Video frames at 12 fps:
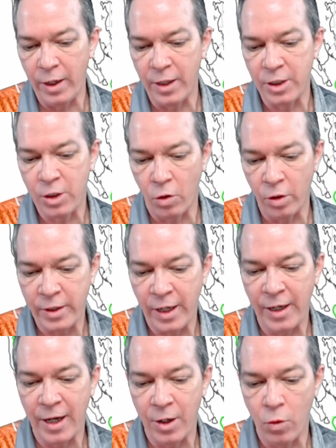is going to take
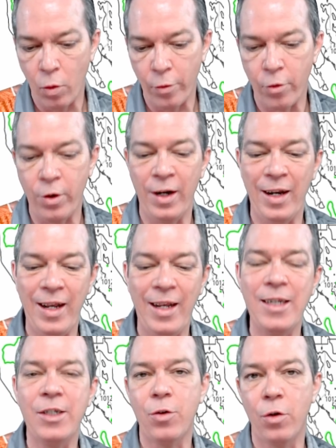that northern and
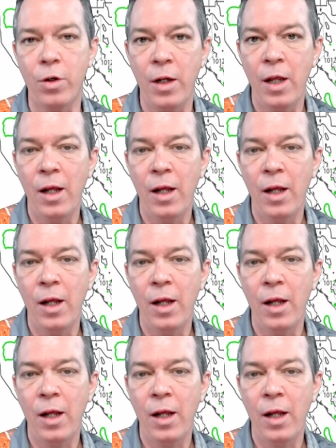eastern